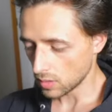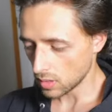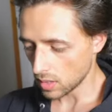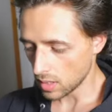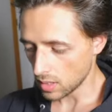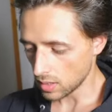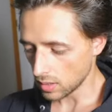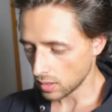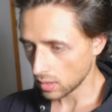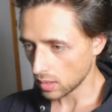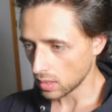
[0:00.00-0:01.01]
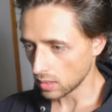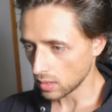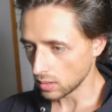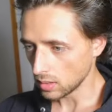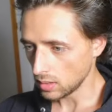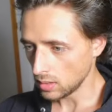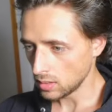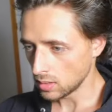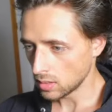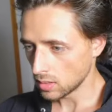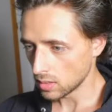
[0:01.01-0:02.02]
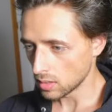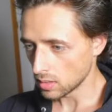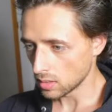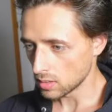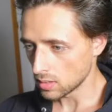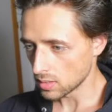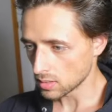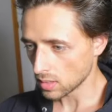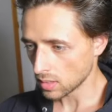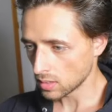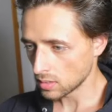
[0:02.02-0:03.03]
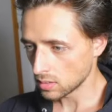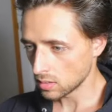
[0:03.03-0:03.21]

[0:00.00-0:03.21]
a clean design,